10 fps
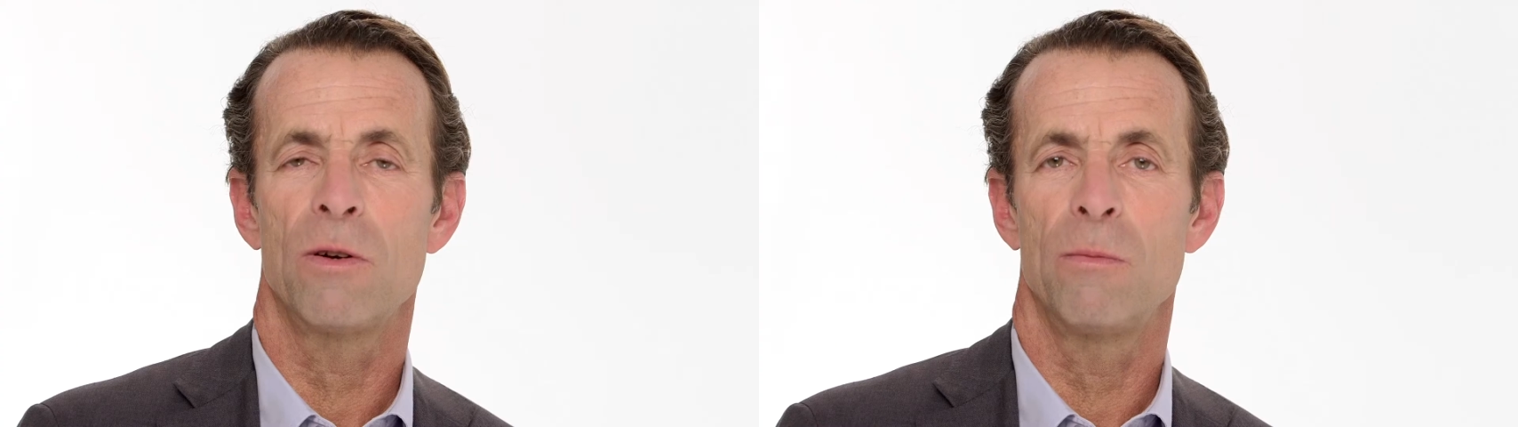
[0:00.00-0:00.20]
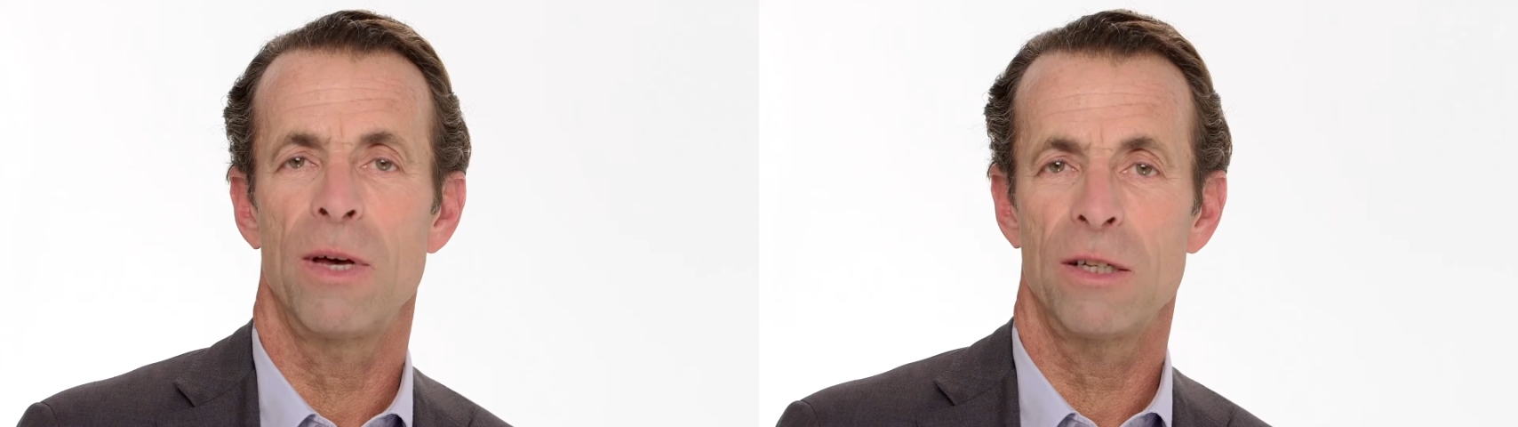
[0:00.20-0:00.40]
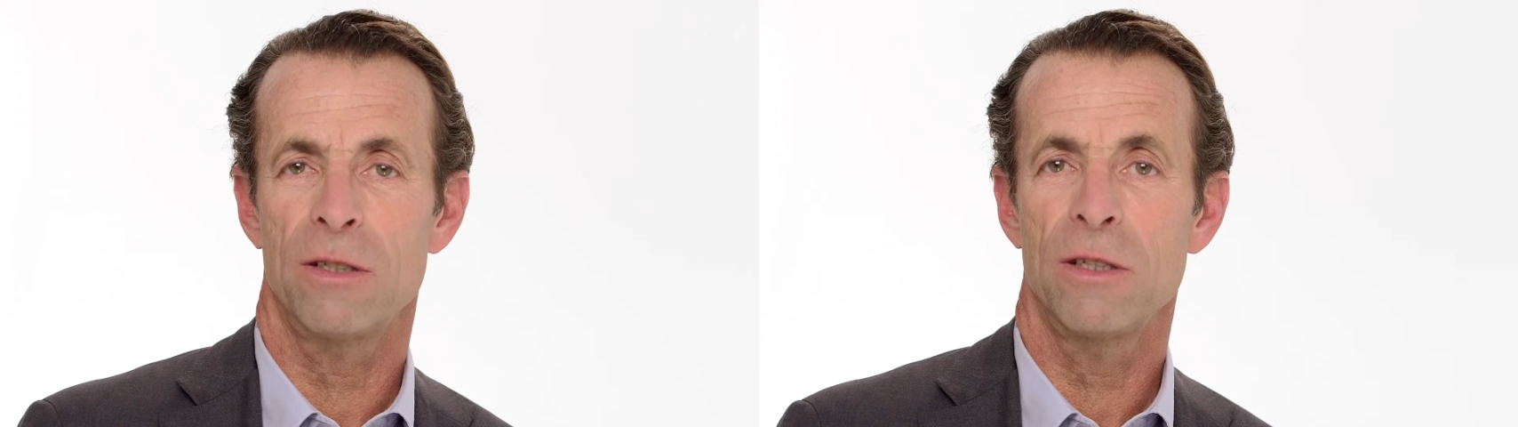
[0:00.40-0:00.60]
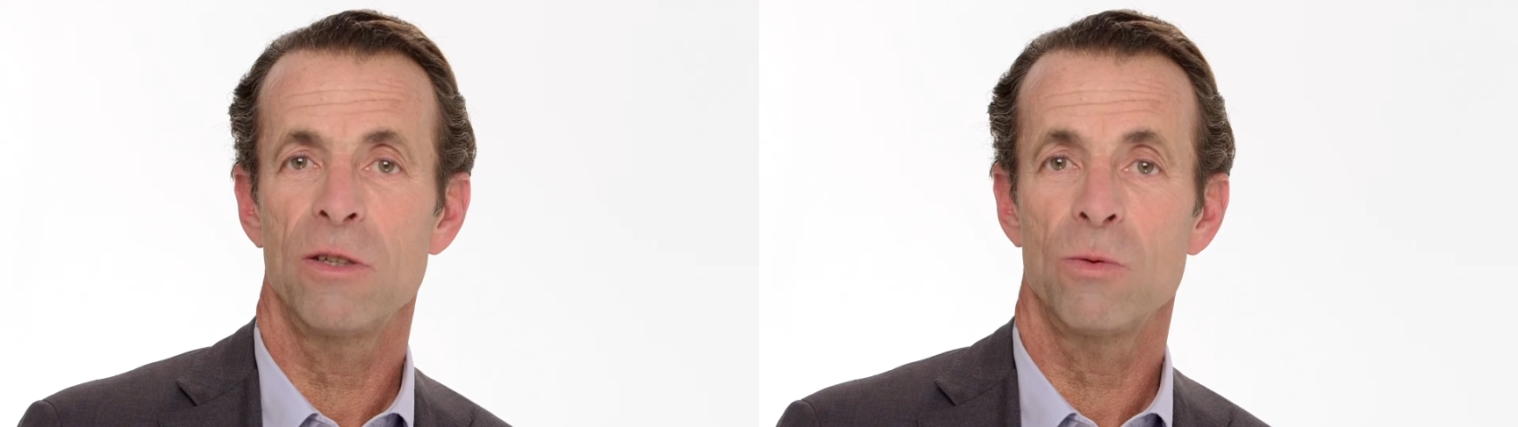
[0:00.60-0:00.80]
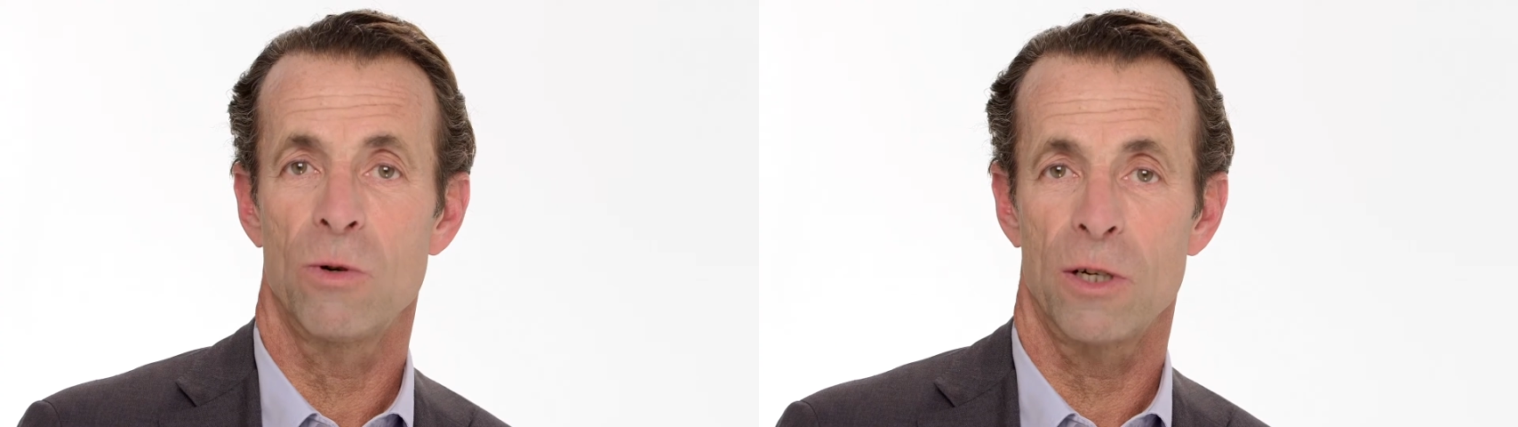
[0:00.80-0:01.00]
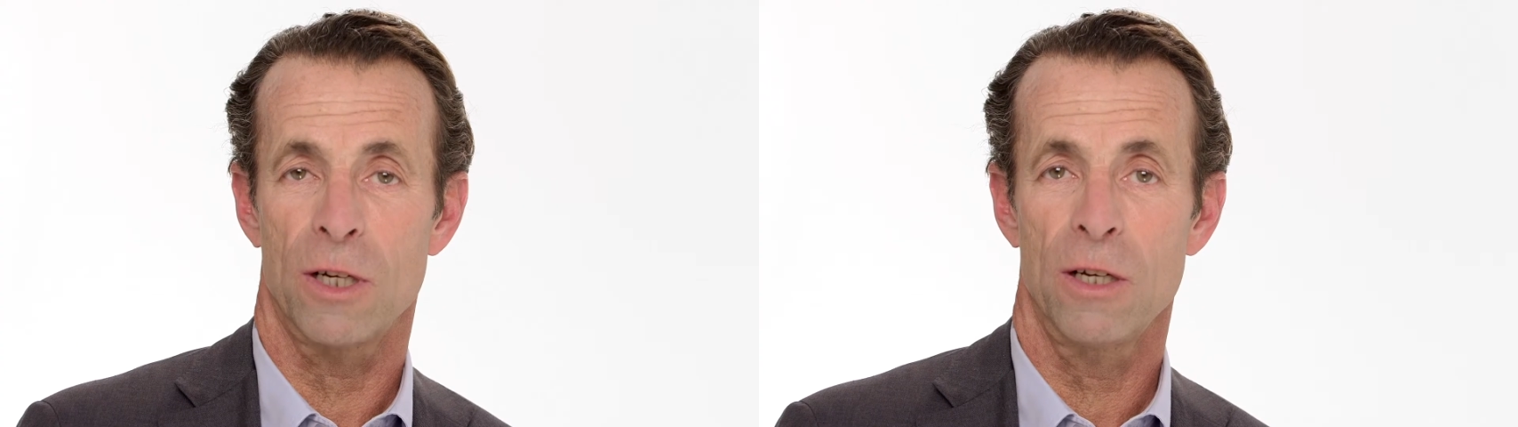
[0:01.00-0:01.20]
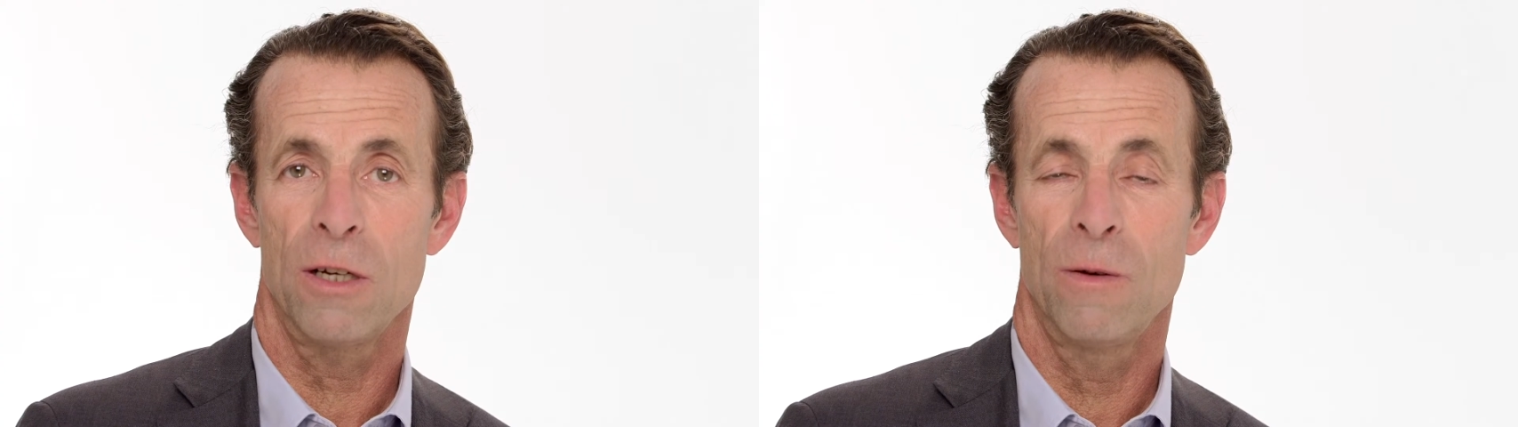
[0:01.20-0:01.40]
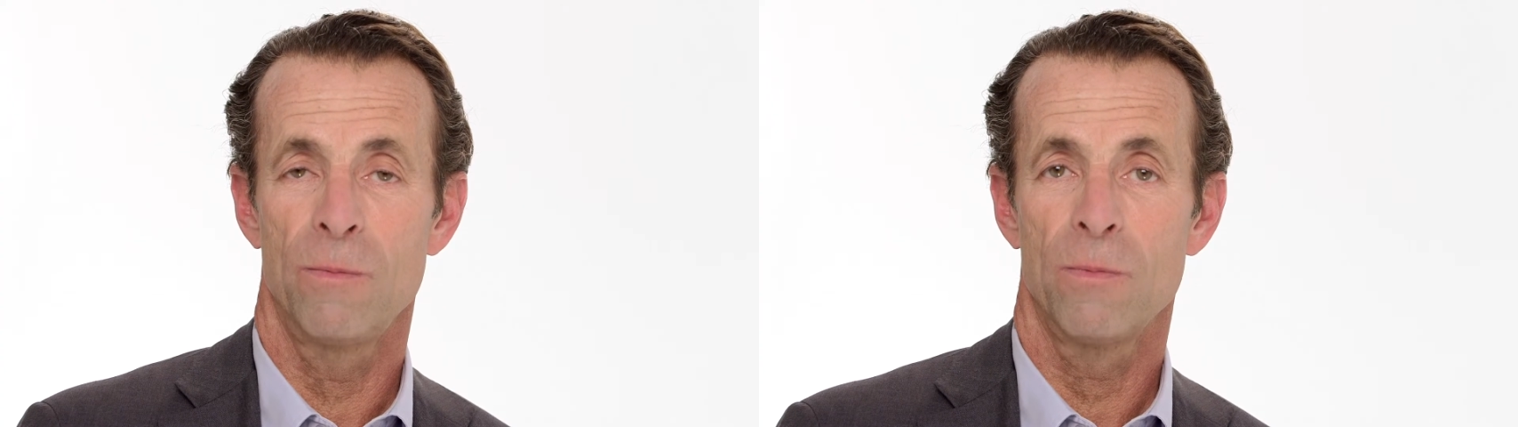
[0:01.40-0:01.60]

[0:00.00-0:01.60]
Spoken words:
a medicine is working,